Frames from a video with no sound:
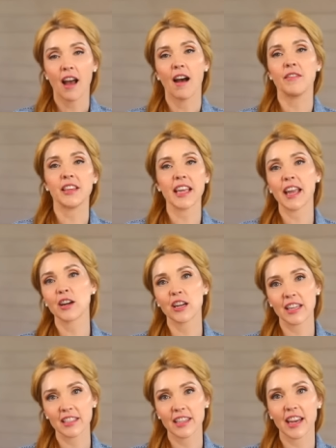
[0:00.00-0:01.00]
of the
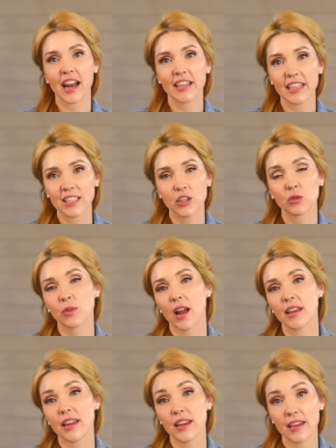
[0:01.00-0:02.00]
errands that I need to
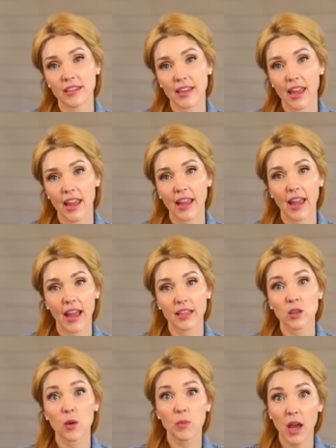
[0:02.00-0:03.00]
run in a day
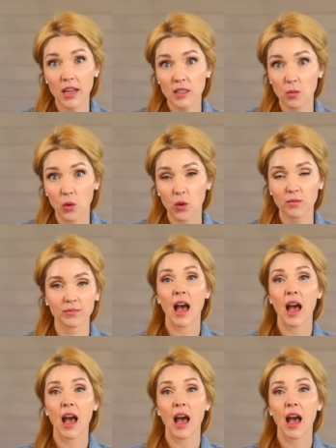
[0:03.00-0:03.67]
as possible.